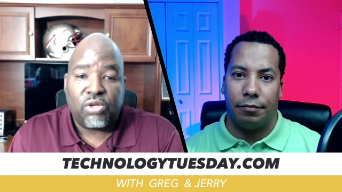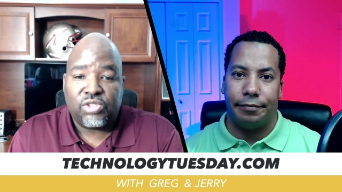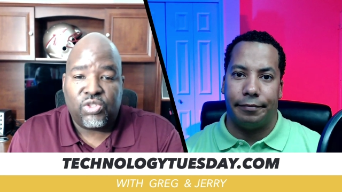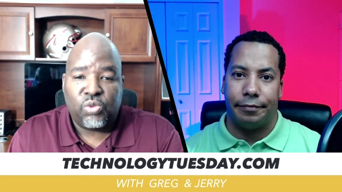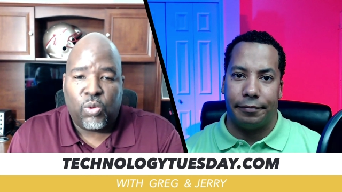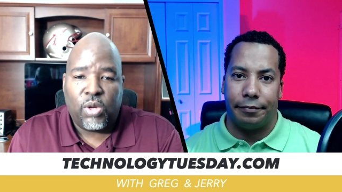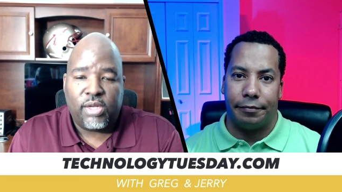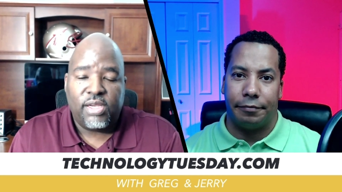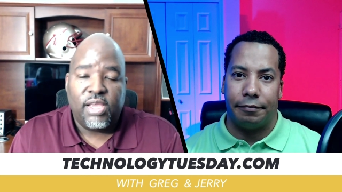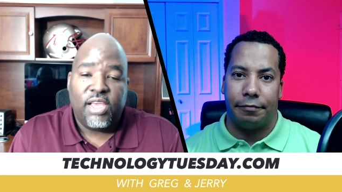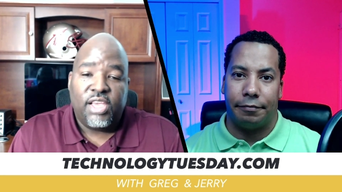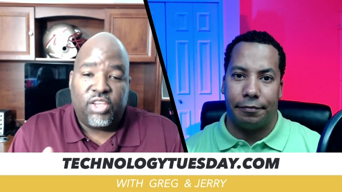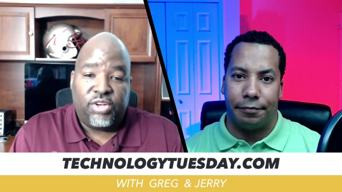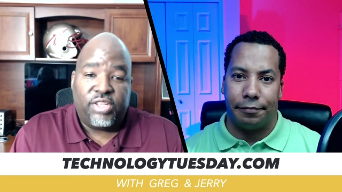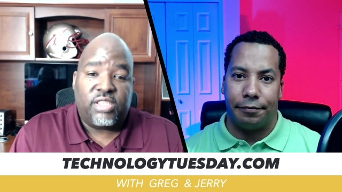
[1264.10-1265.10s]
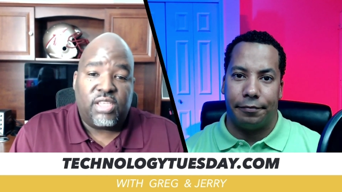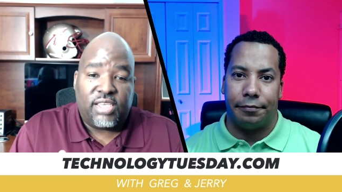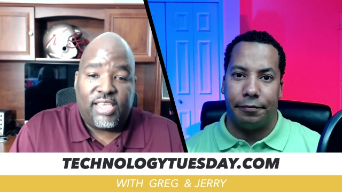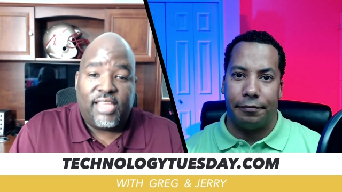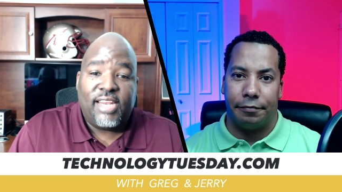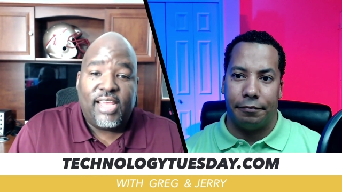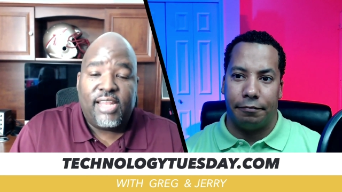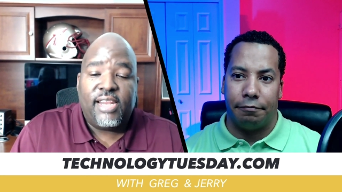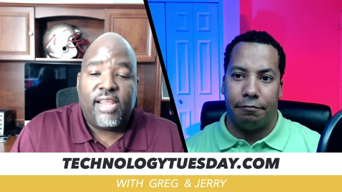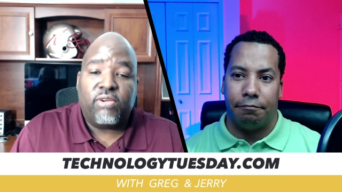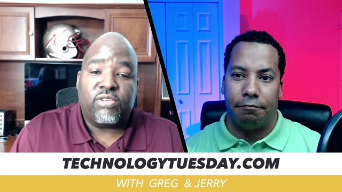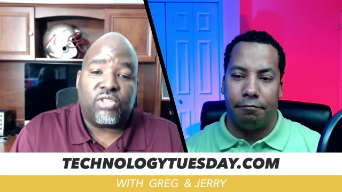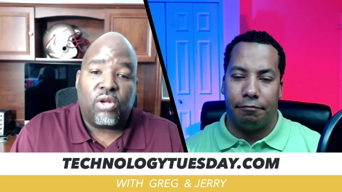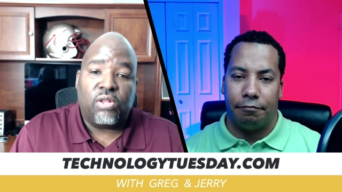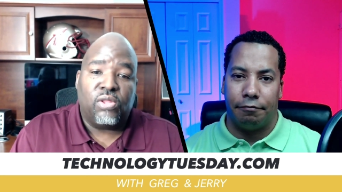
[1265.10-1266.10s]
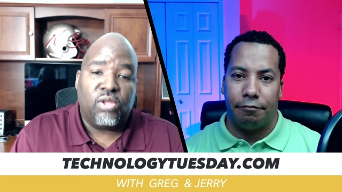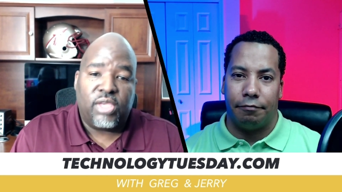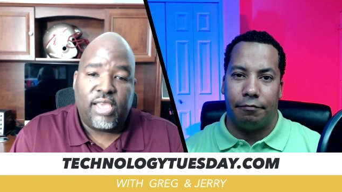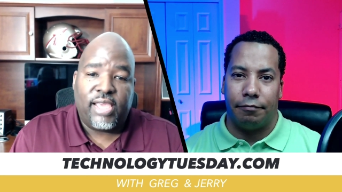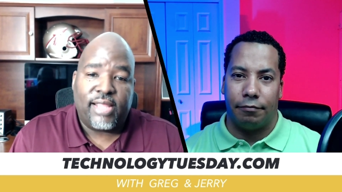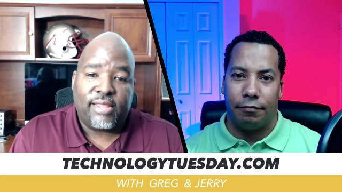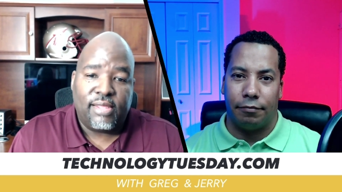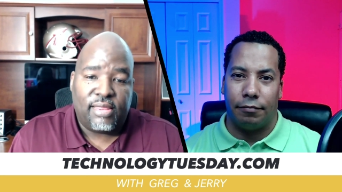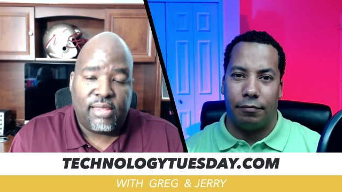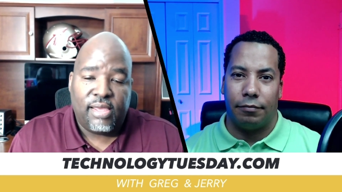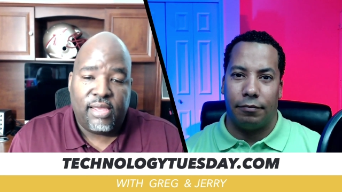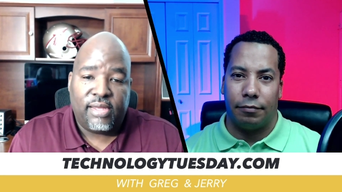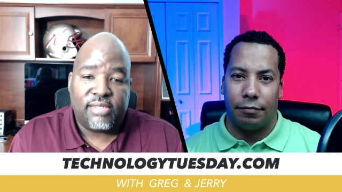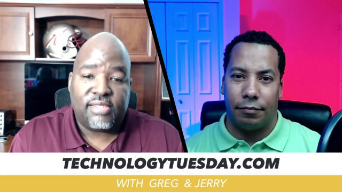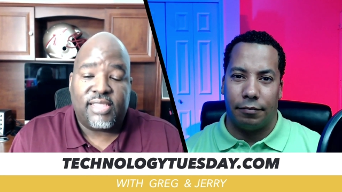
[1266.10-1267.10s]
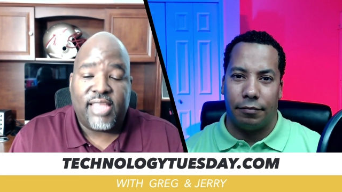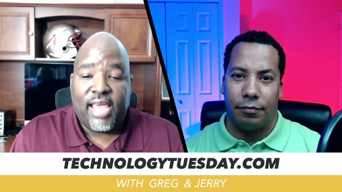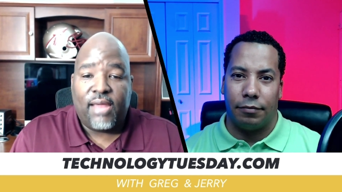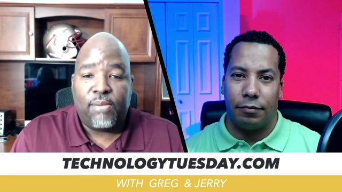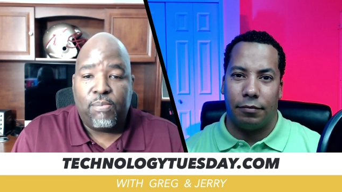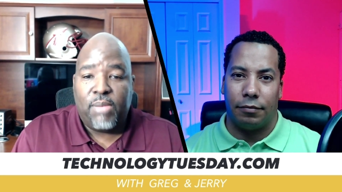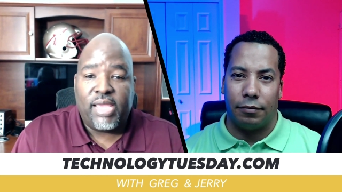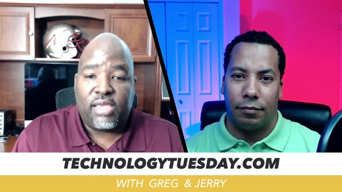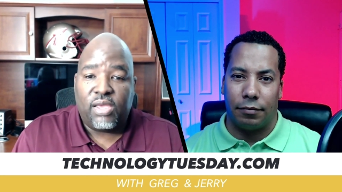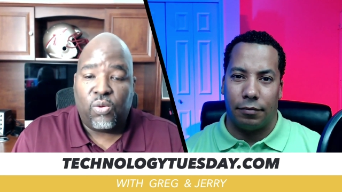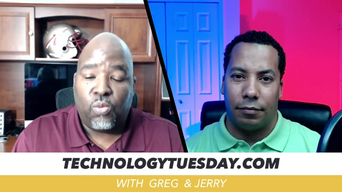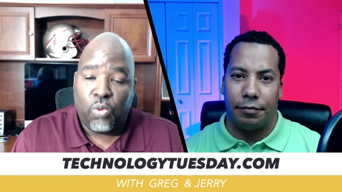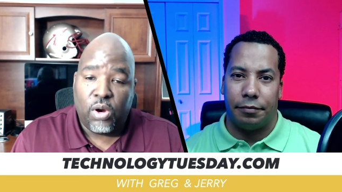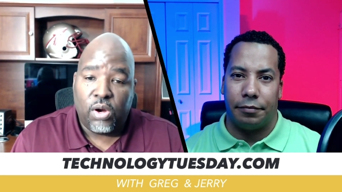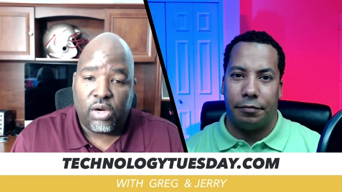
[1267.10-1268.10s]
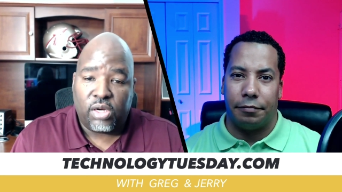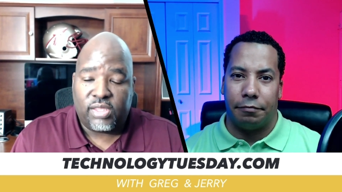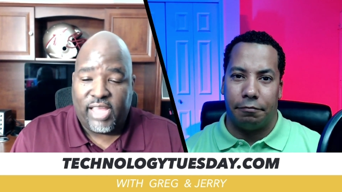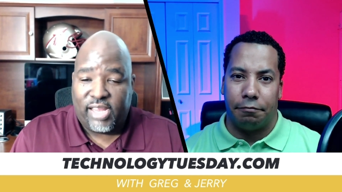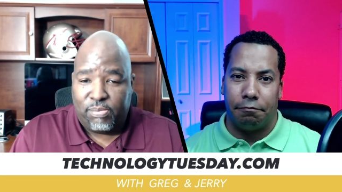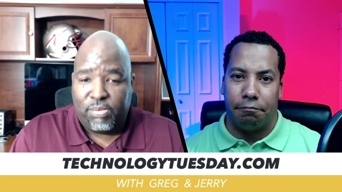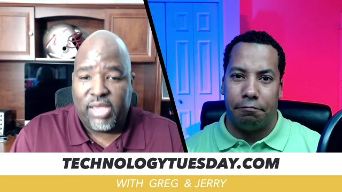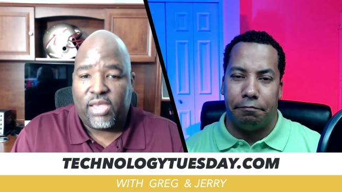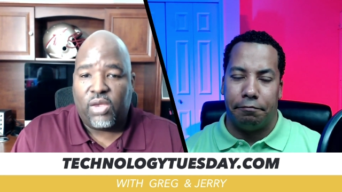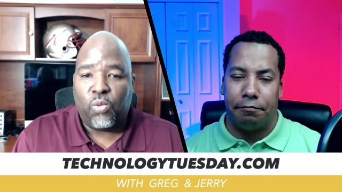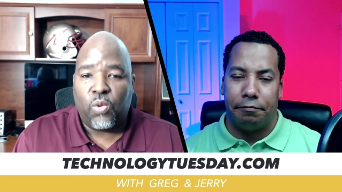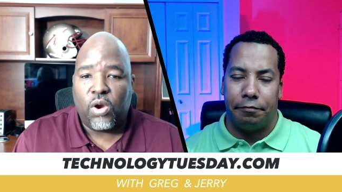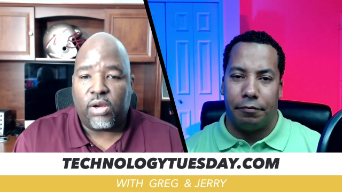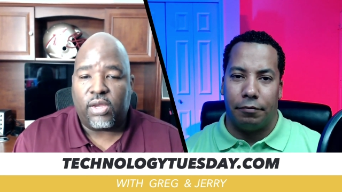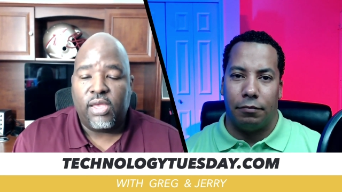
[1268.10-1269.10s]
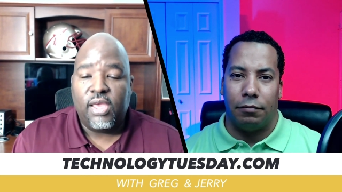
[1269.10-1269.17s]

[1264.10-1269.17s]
Speaker 1: you want, you need to get in there and start looking at the things that make it work. That make it work.